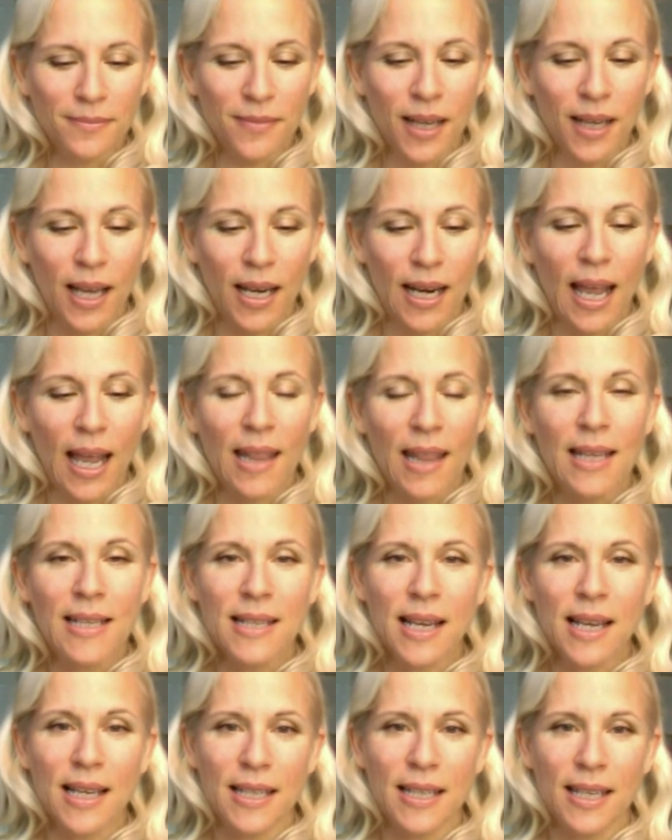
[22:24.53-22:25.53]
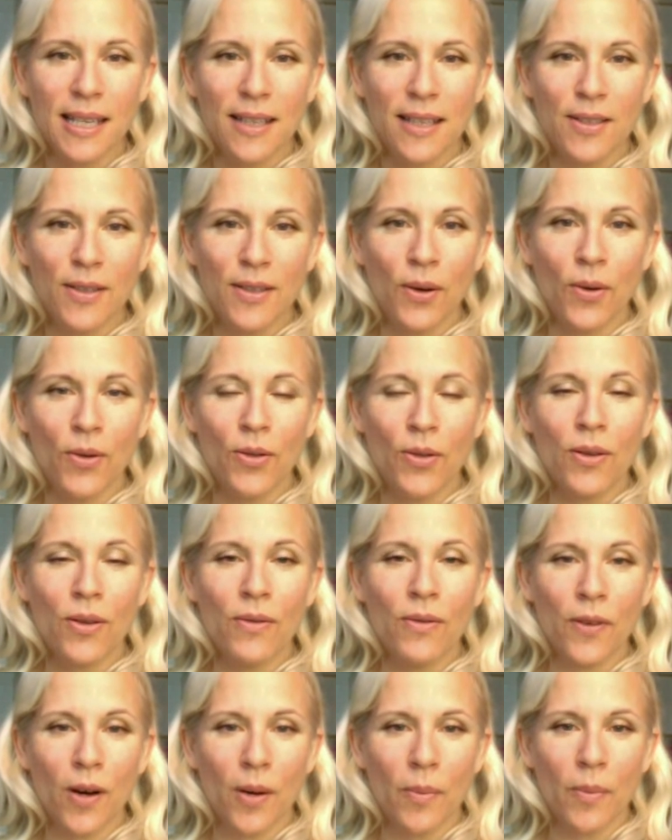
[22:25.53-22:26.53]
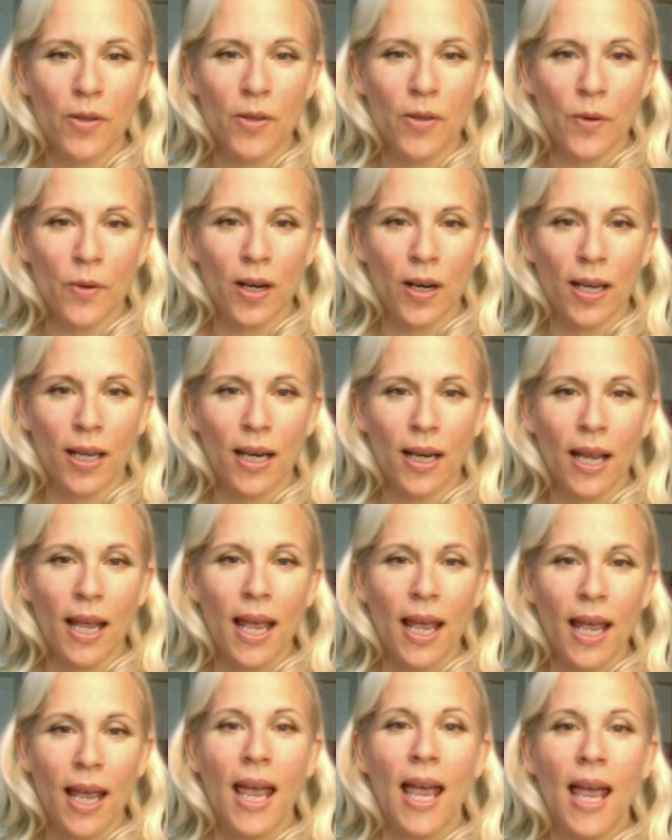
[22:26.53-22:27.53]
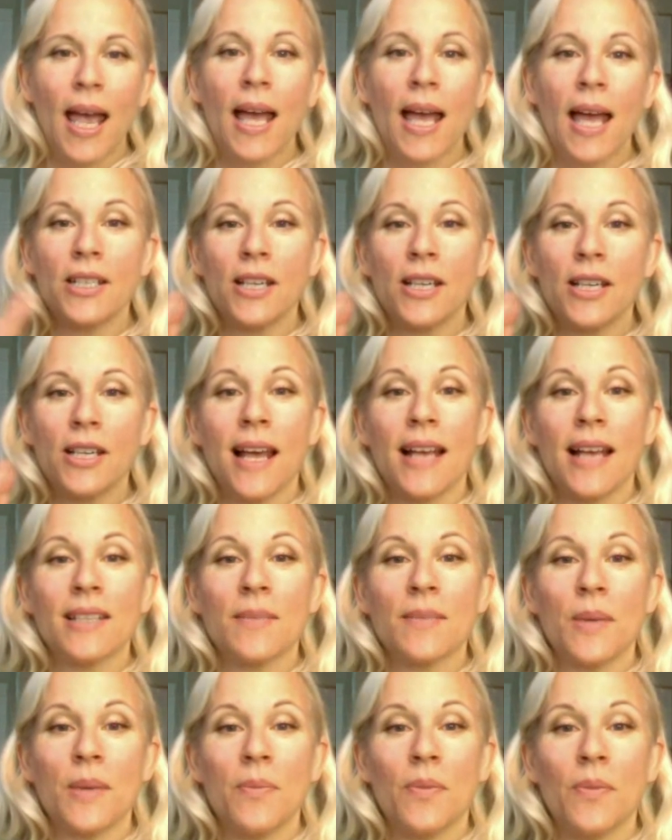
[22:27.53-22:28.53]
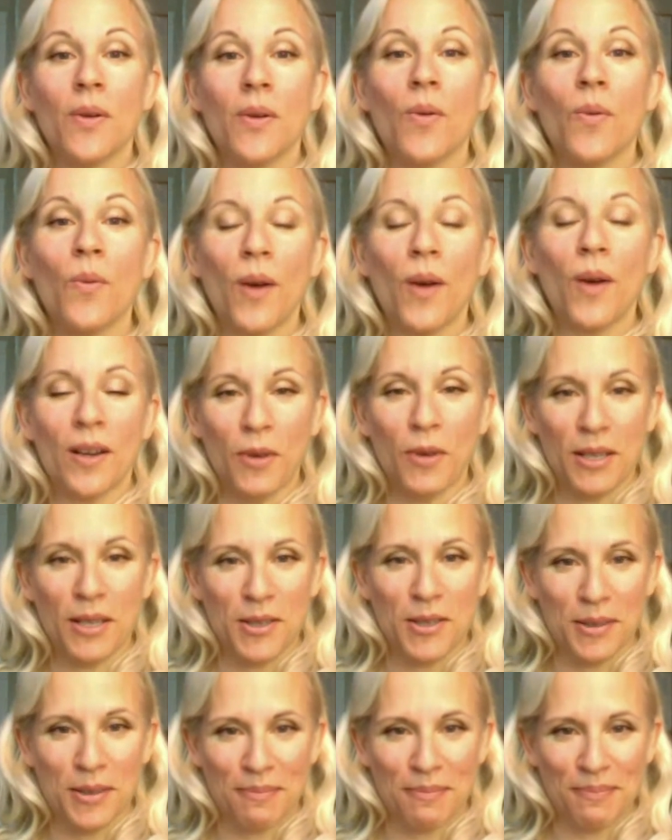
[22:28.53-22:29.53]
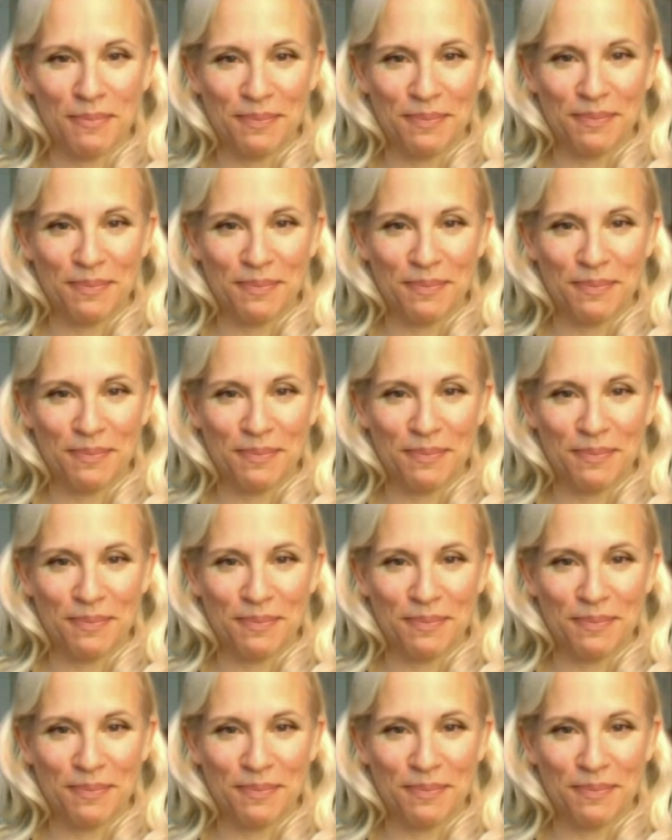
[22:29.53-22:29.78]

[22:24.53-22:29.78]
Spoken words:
and I had this idea to go to the farmers market and just ask people one question,